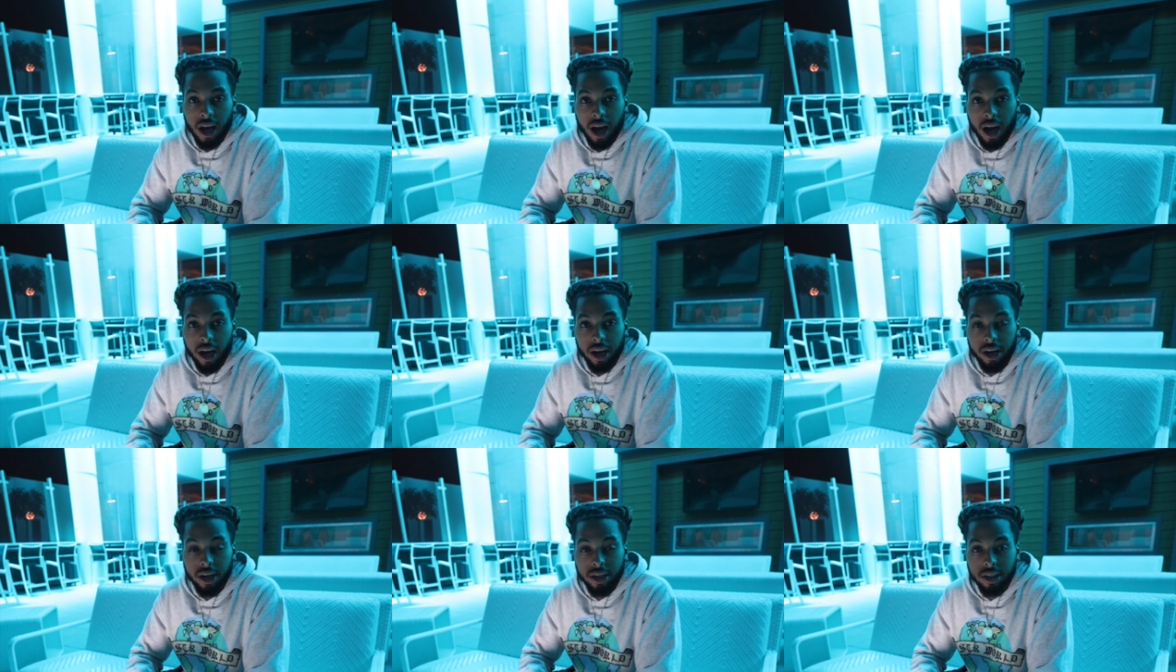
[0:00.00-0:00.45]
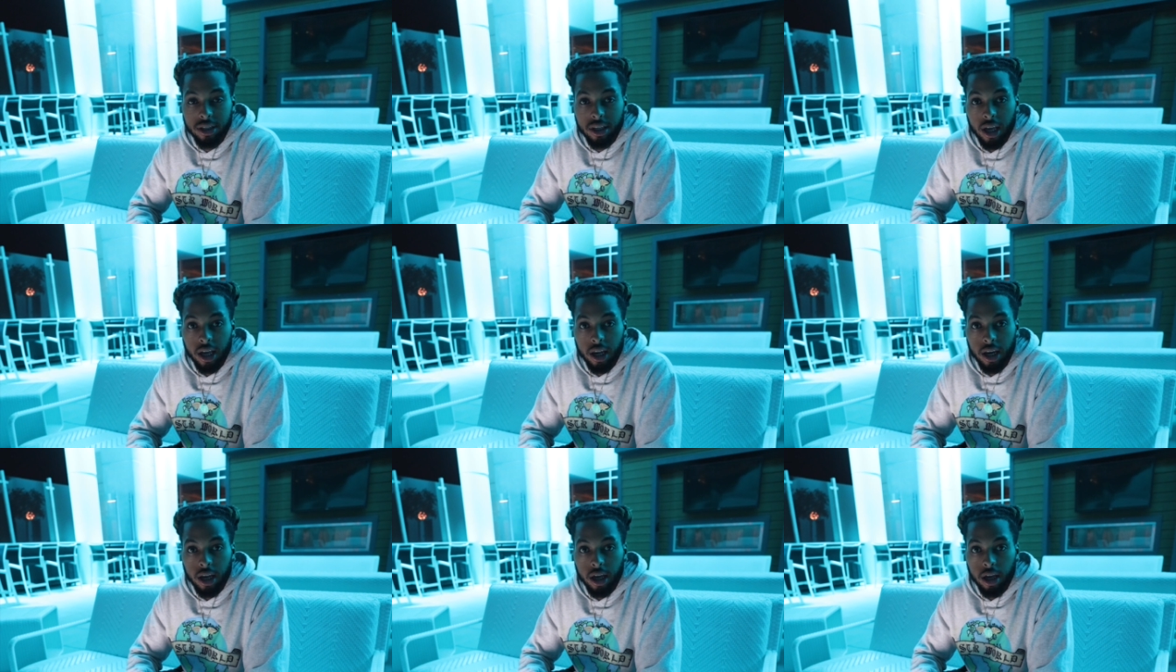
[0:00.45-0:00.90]

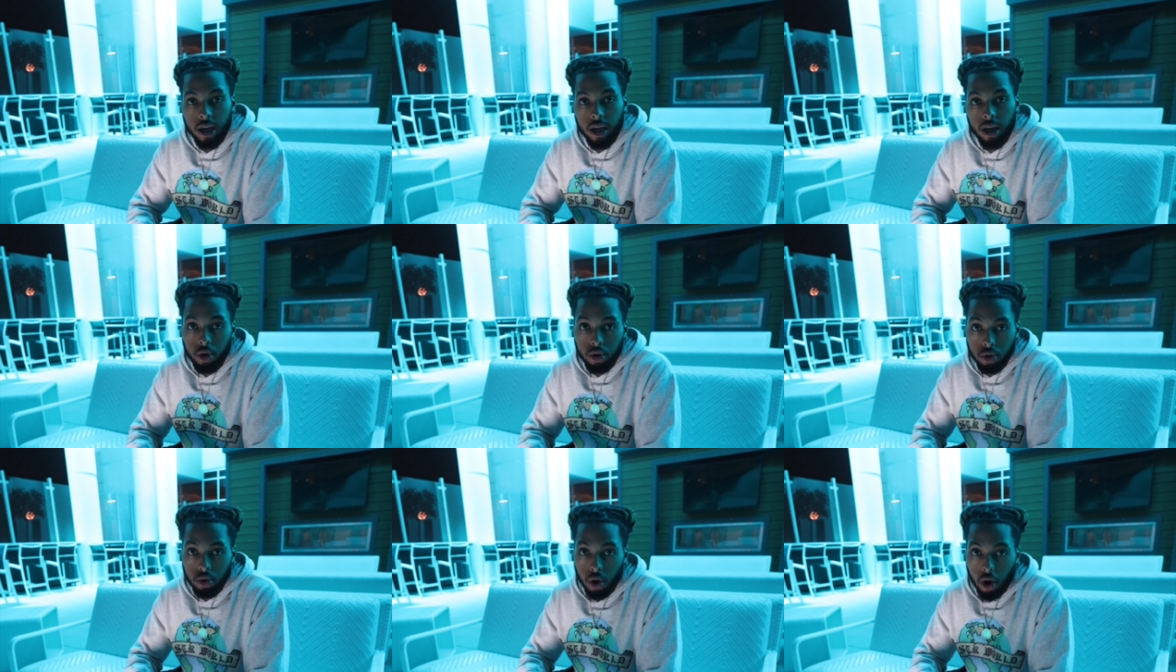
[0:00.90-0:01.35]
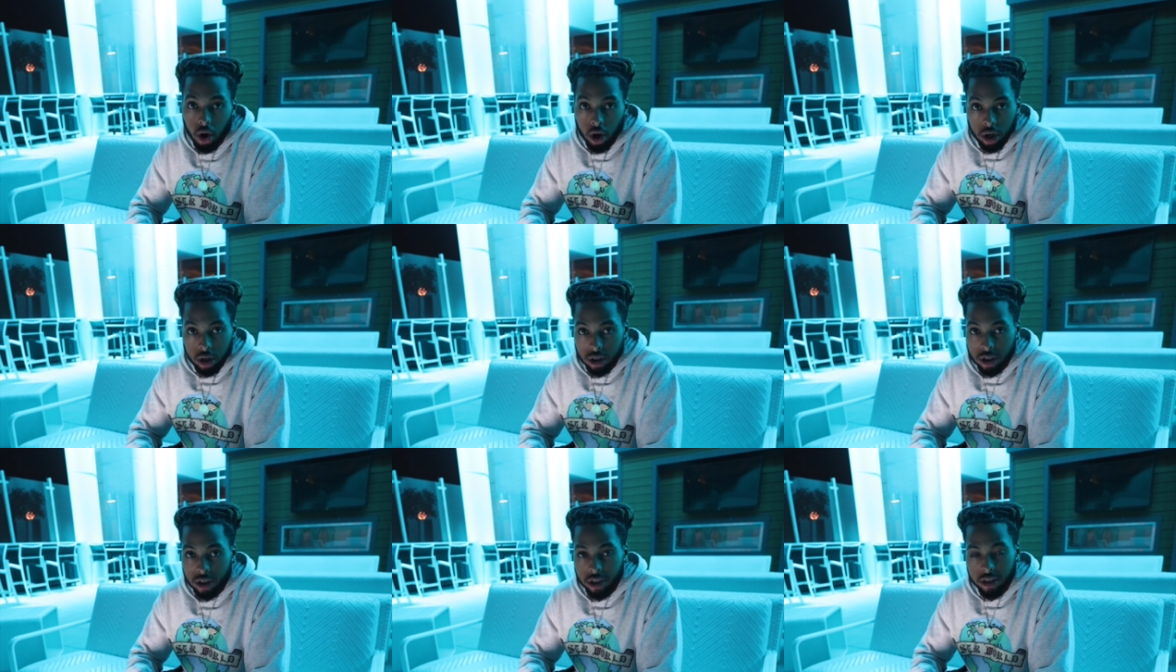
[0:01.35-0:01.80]
understanding who you
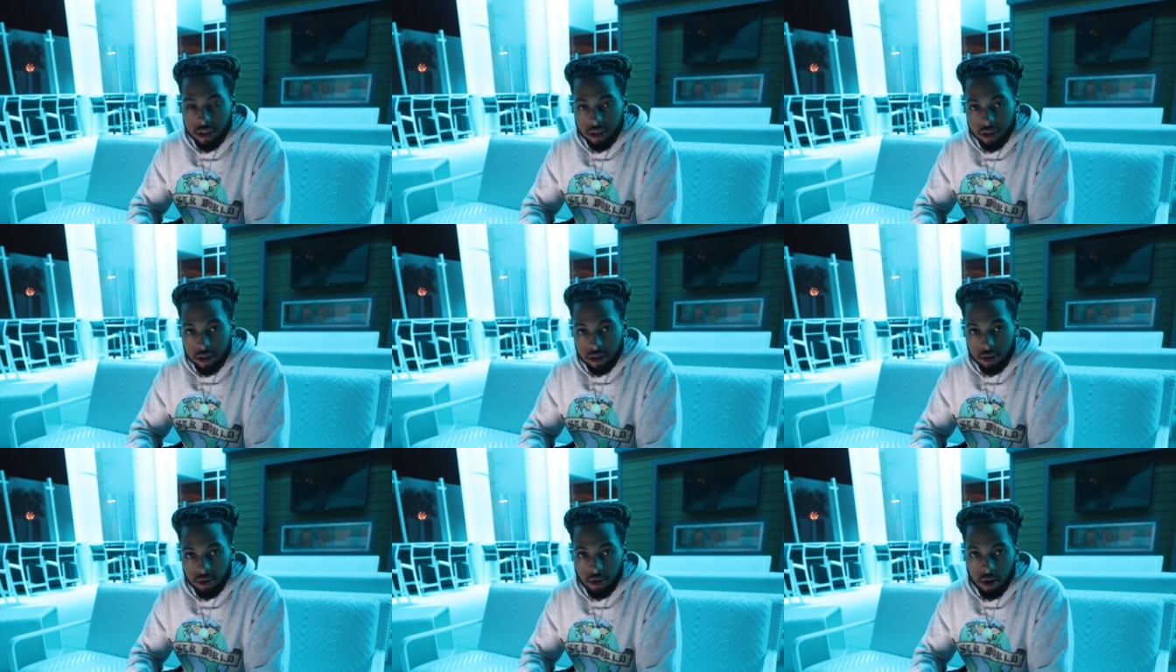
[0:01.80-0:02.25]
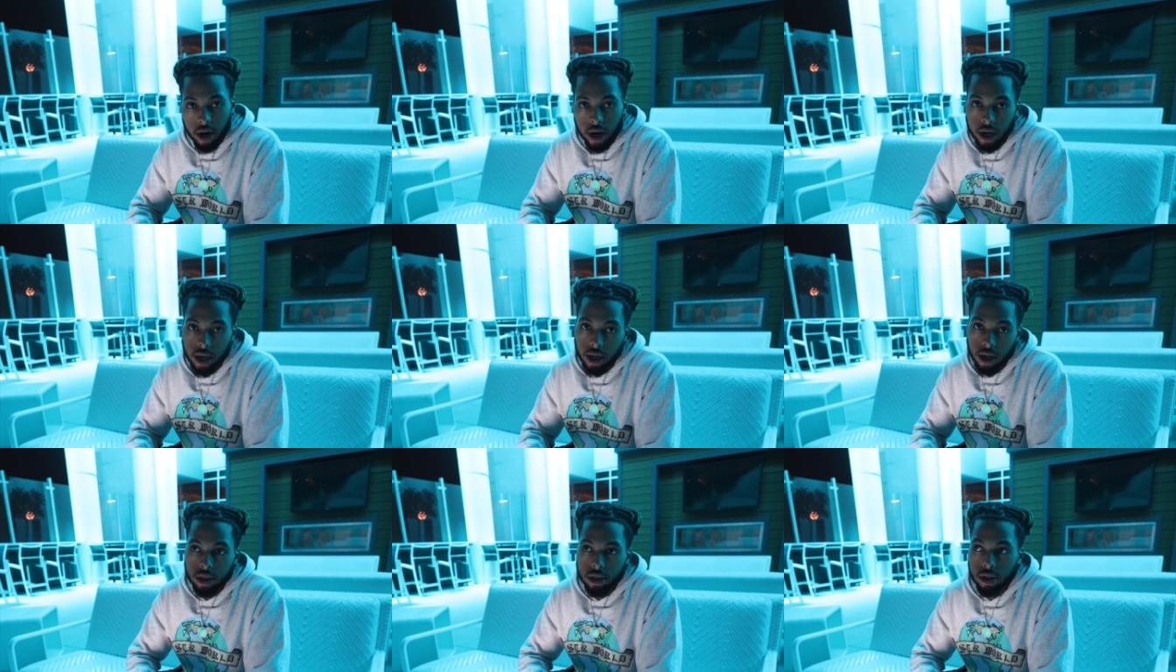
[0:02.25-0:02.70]
aren't, right?